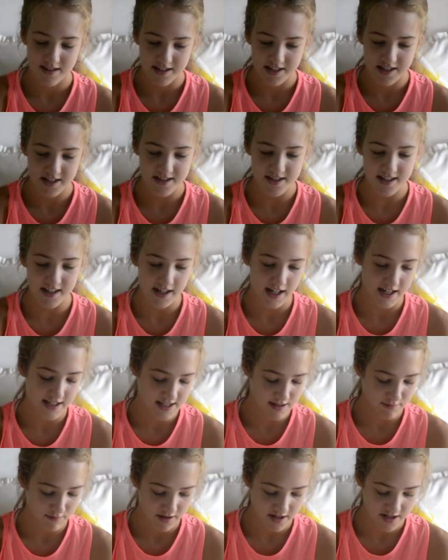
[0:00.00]
Just in
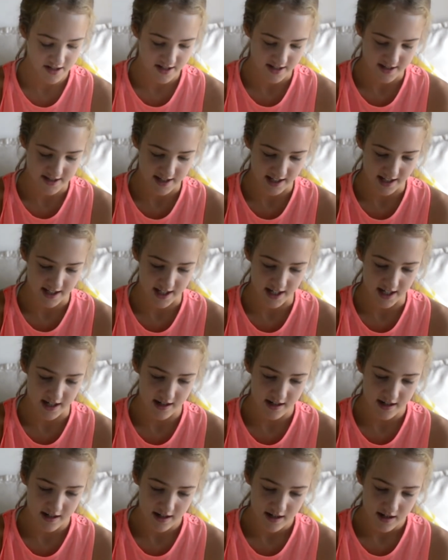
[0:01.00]
case you wanted to see
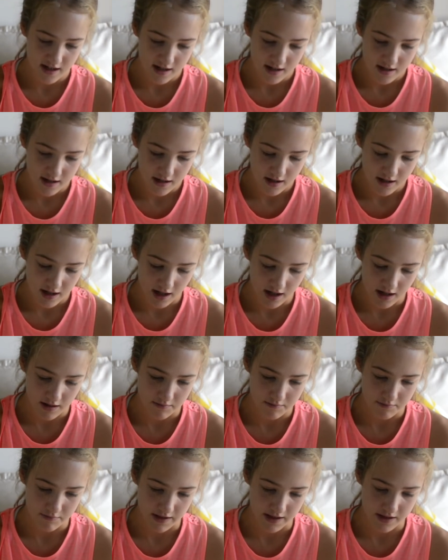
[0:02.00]
that,
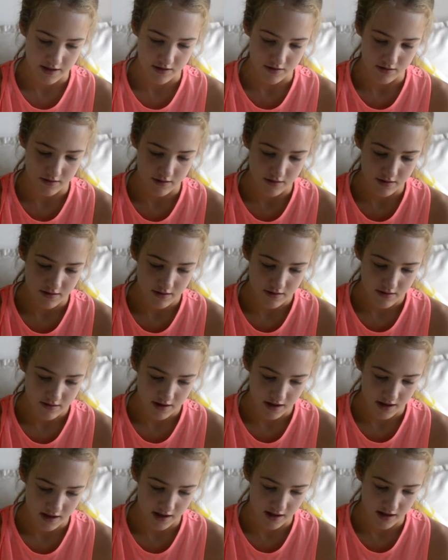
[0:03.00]
be sure.
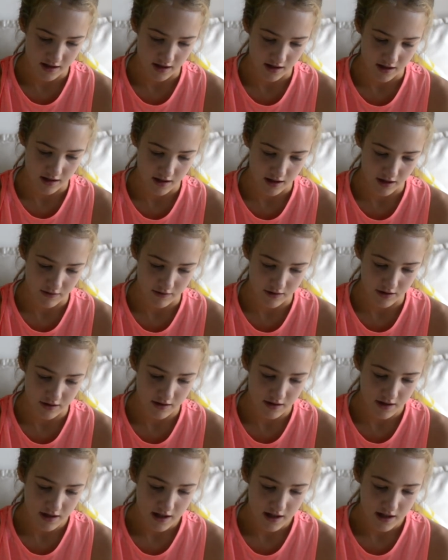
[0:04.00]
You can go have a look.